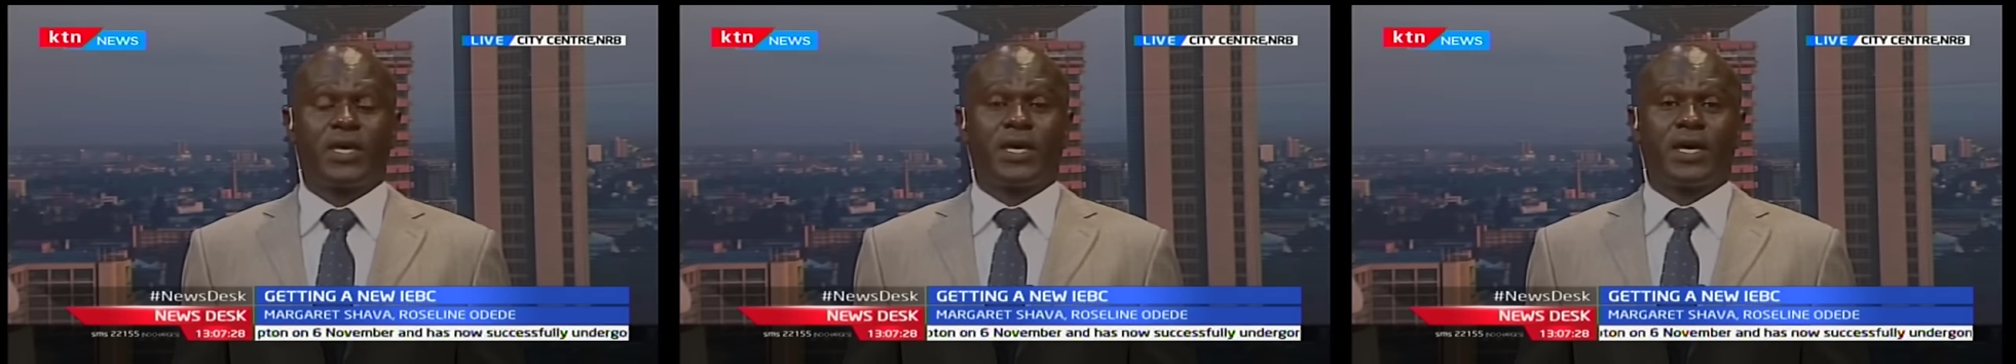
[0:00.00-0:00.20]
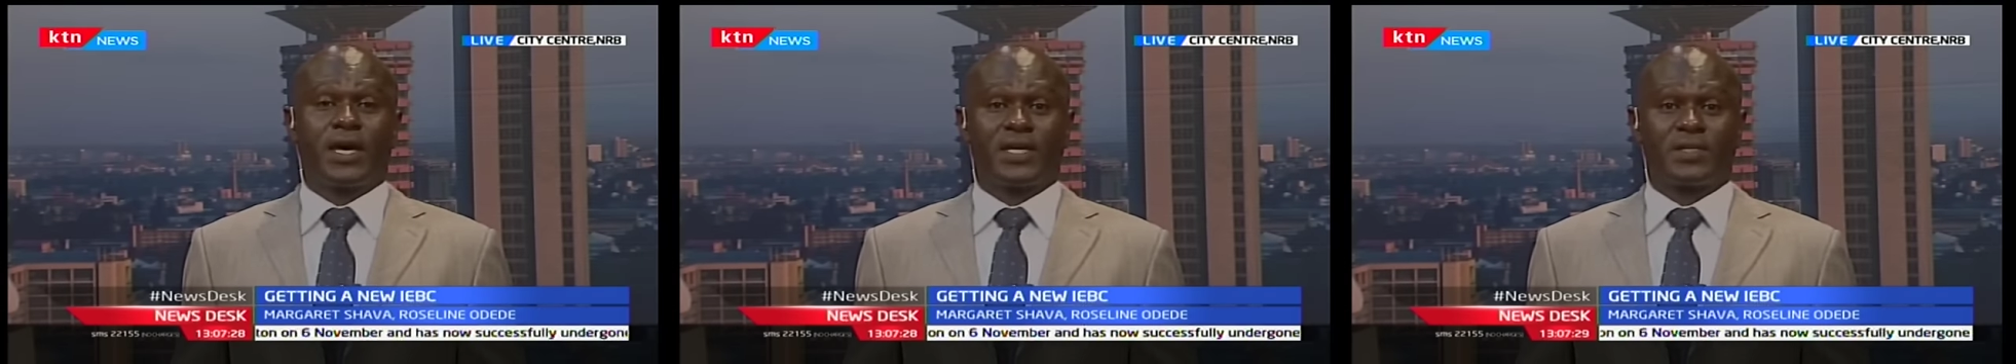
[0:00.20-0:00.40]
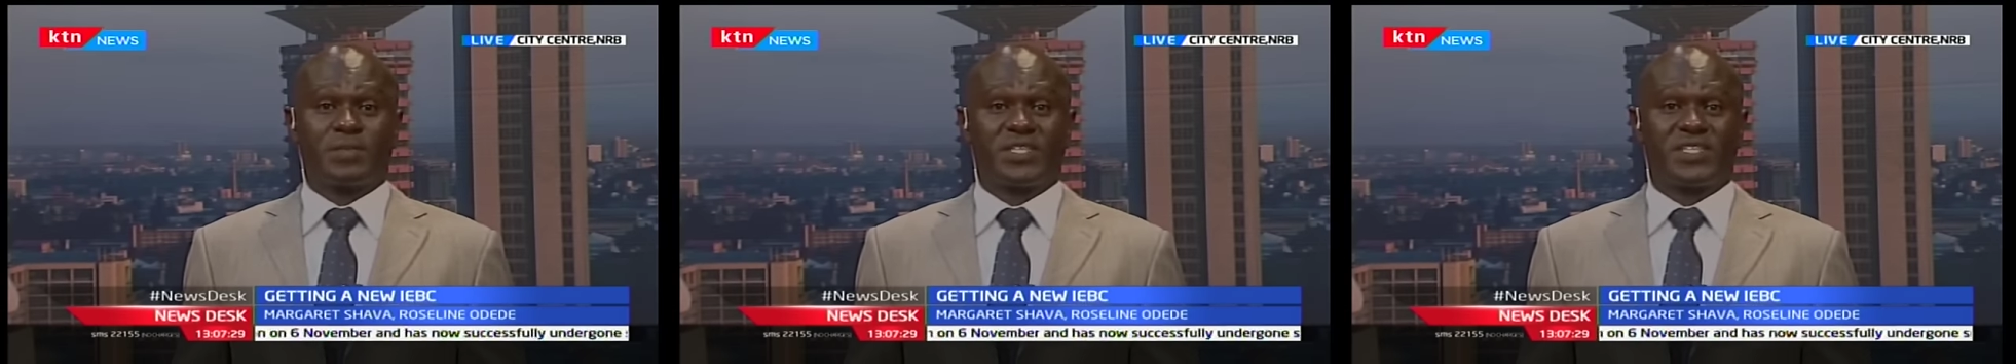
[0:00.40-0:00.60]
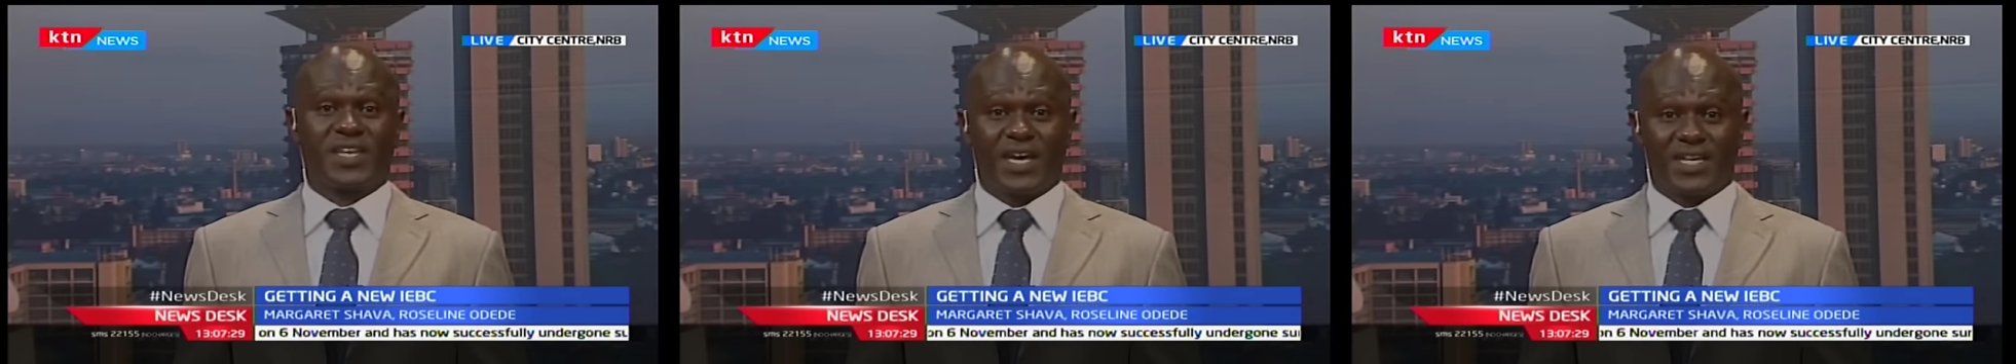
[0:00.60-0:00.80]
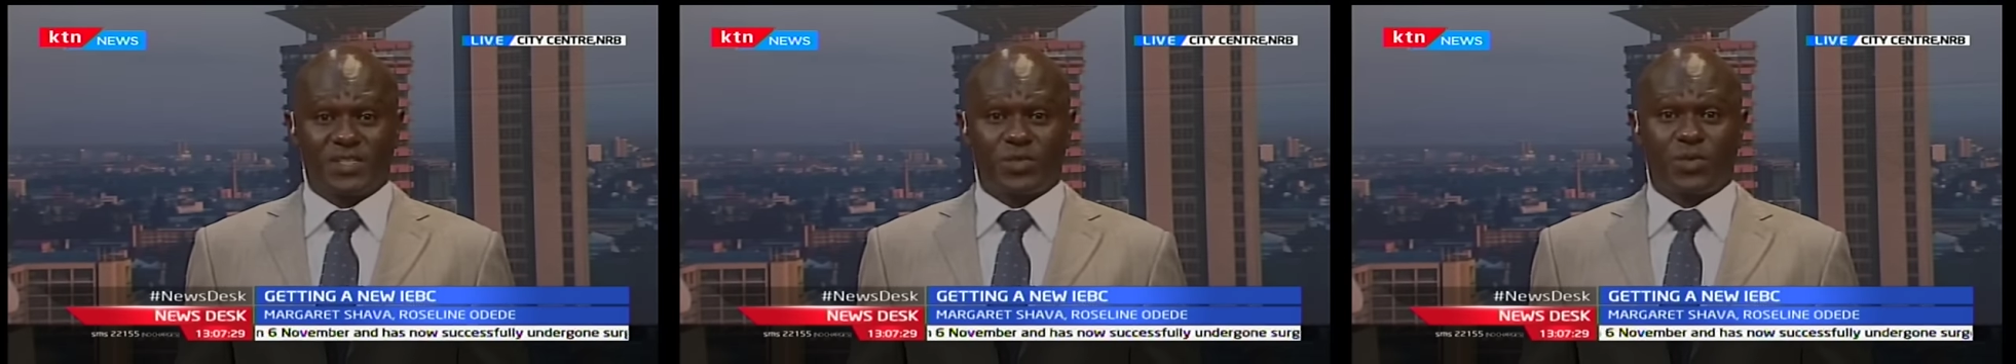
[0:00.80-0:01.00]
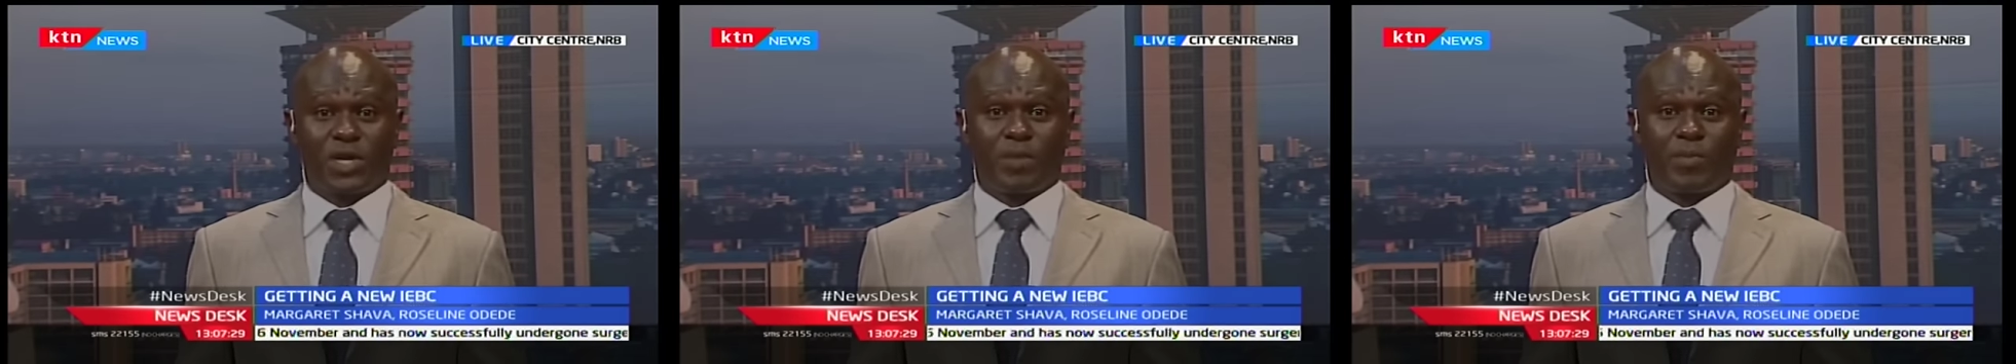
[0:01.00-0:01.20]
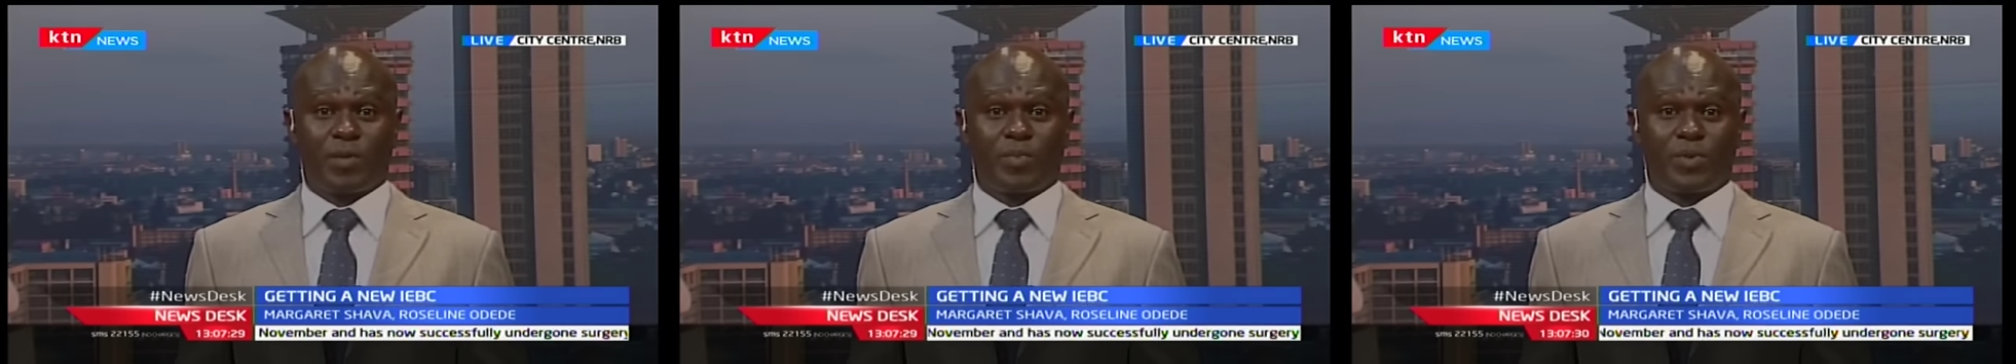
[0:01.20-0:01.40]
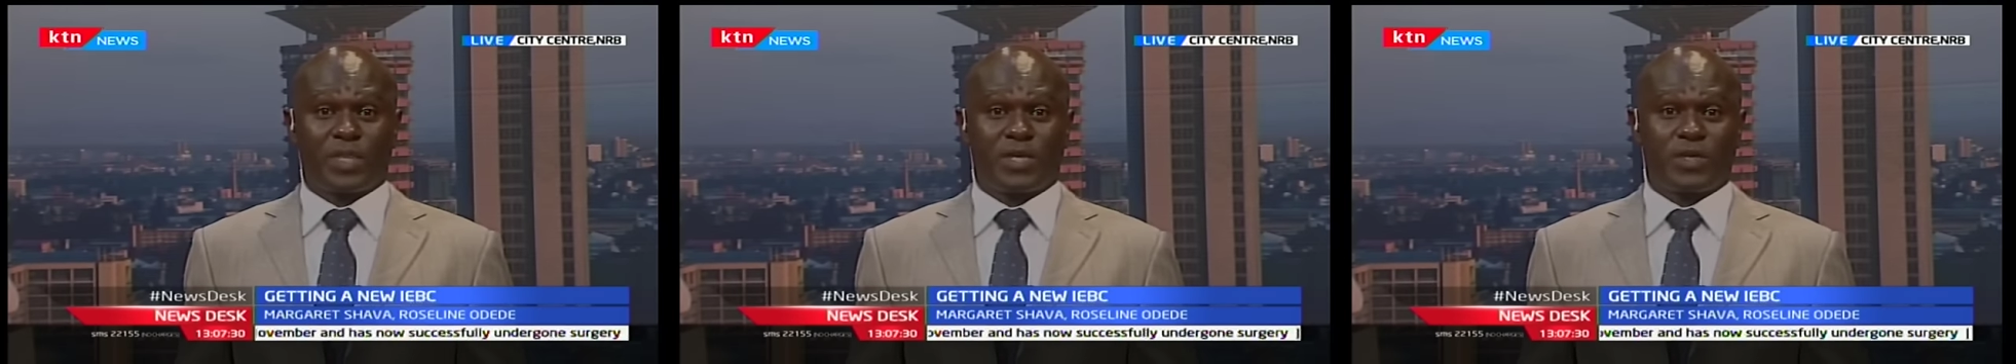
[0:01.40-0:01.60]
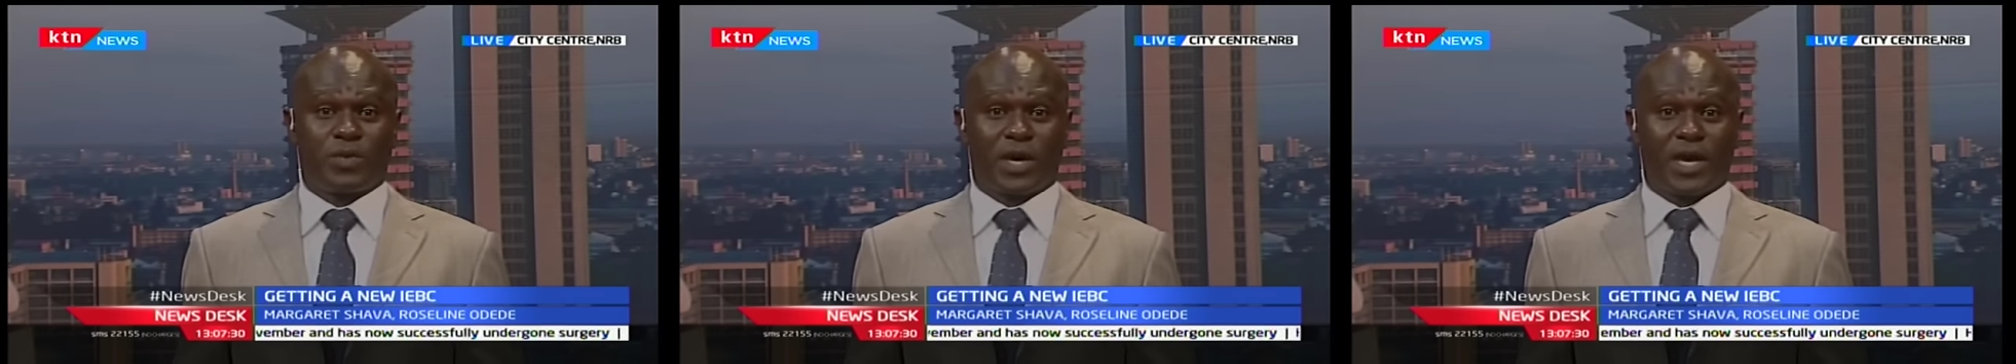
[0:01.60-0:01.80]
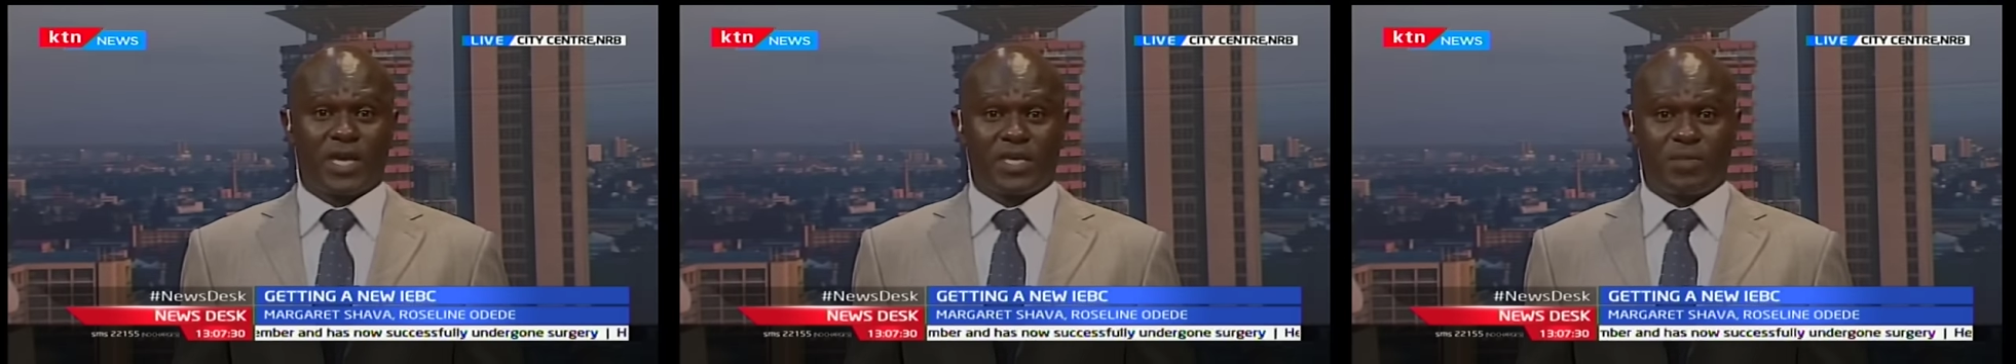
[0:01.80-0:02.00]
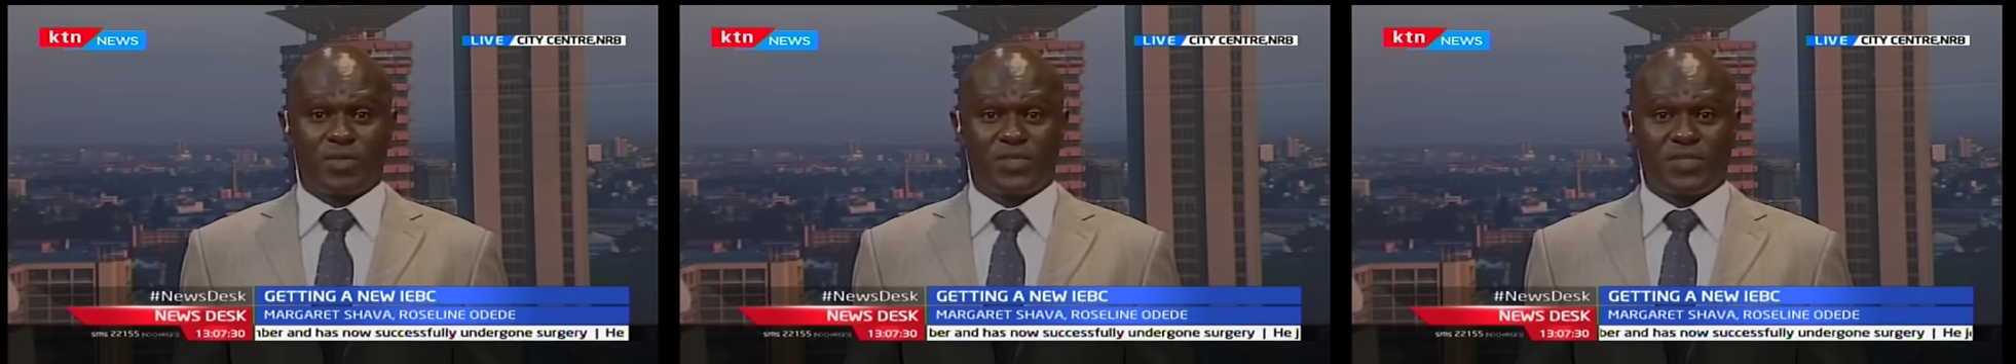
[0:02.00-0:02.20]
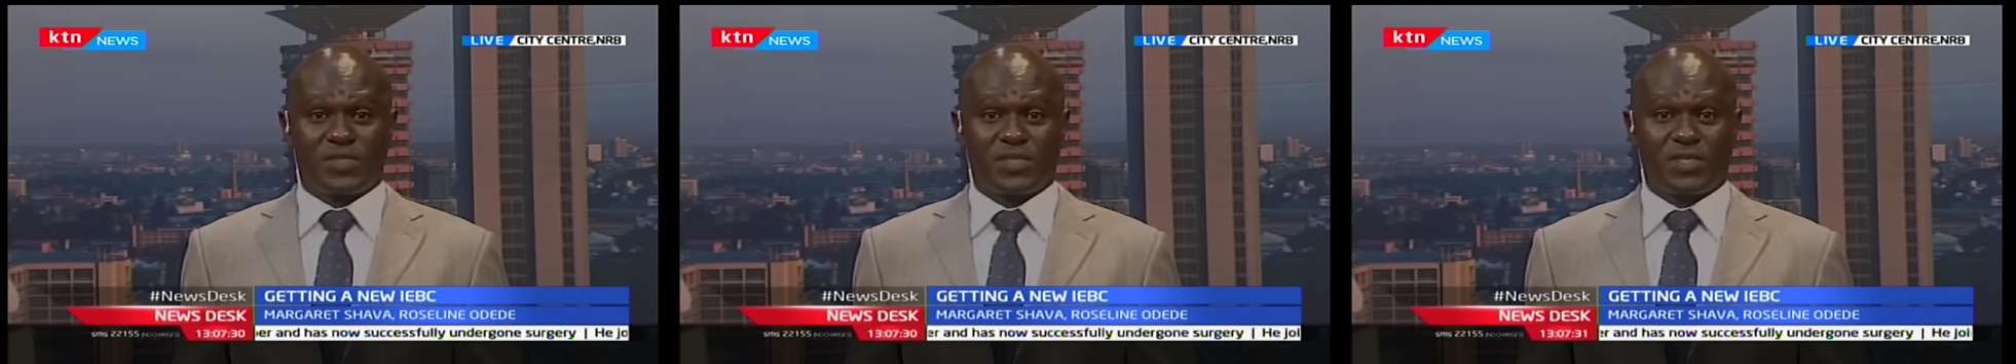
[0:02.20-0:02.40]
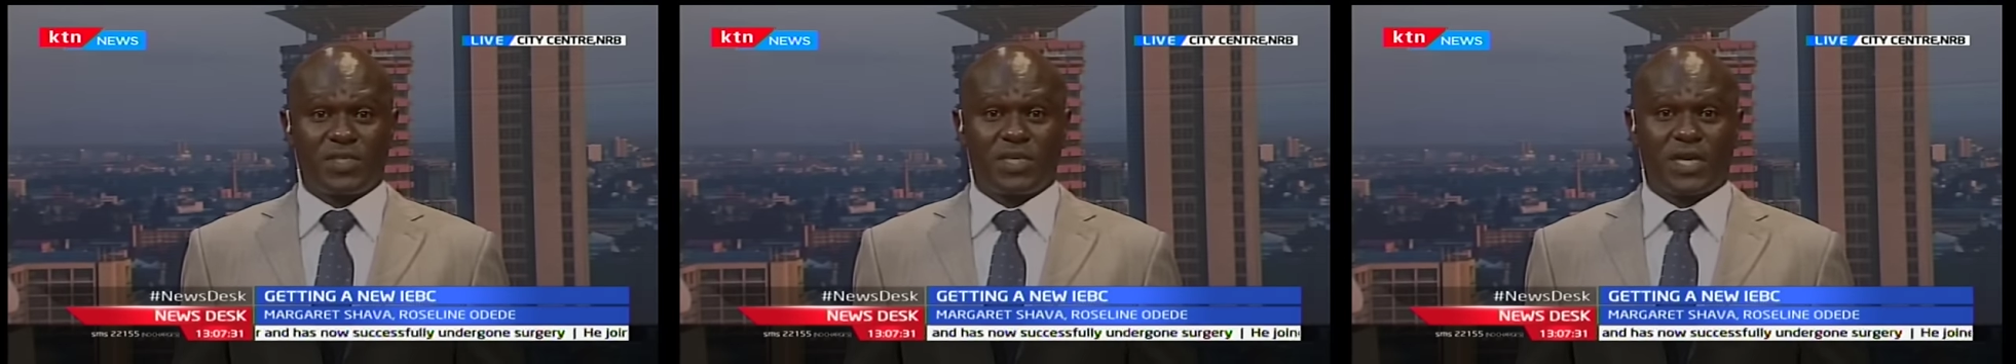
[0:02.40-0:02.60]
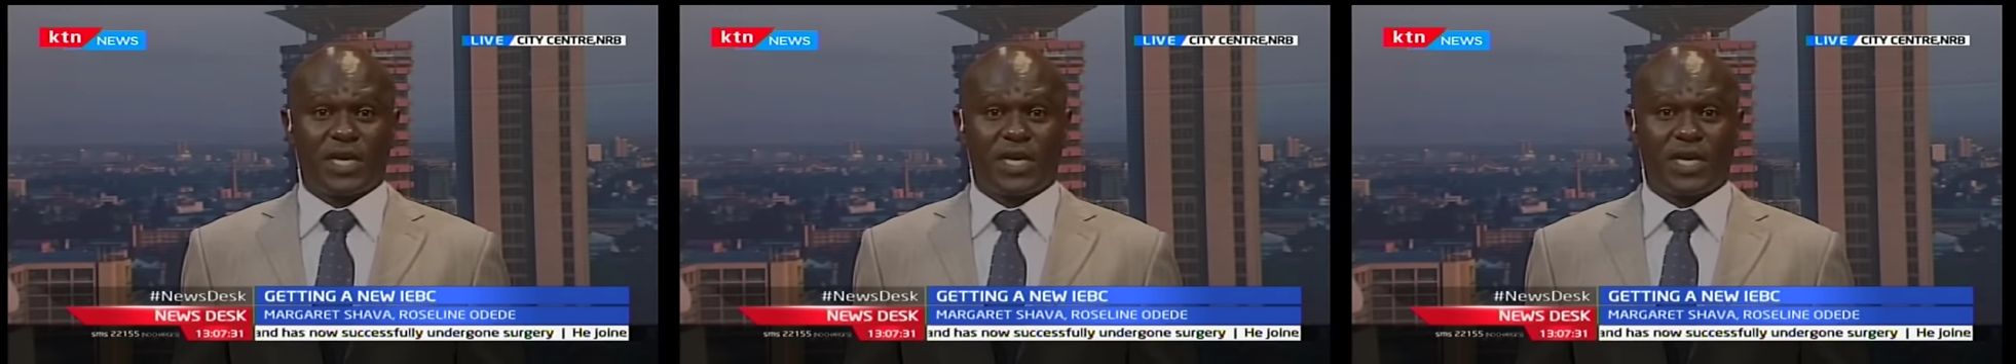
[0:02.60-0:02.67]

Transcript: has been tasked to come up with a new IEBC.